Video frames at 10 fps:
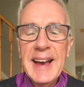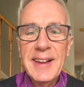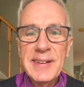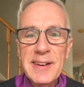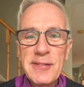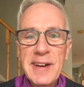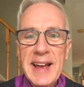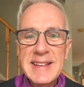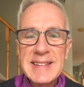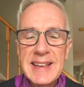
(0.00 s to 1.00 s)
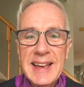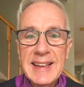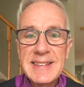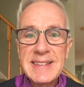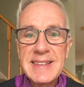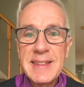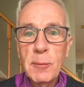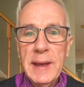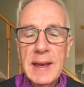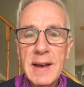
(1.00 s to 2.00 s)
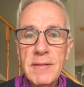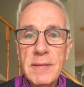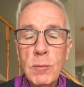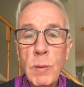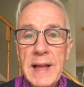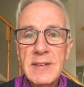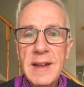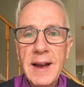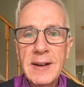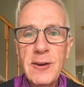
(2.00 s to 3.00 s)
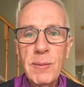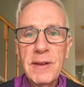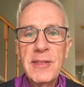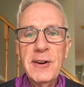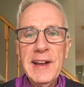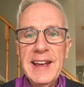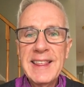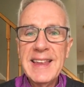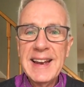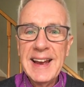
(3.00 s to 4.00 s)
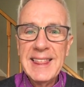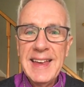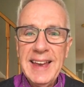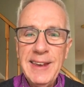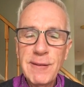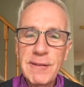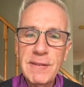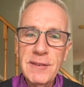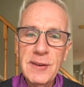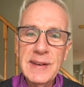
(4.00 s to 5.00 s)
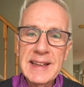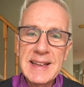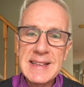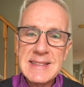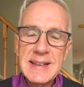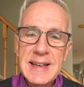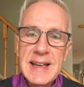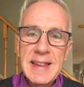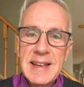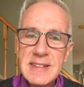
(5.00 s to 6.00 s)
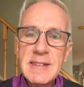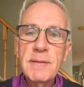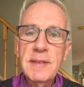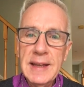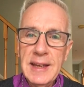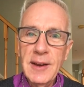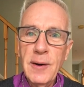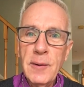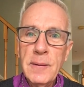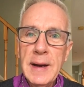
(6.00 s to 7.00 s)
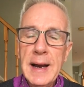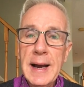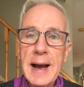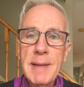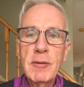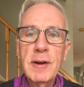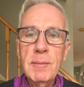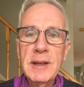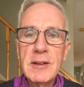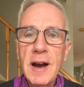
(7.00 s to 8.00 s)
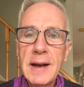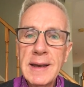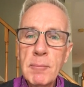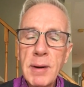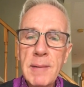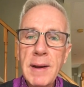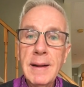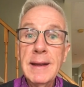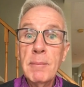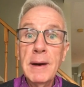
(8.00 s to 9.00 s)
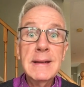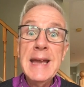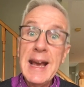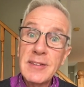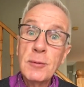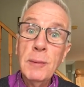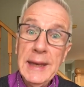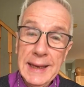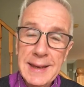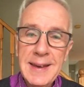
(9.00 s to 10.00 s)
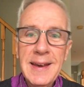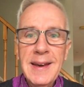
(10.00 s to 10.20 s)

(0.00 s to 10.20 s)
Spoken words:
Hello, dear friends. It's the week of Wednesday, October 30th, and I thank you for viewing this. This video, I'm going to be talking primarily about next week,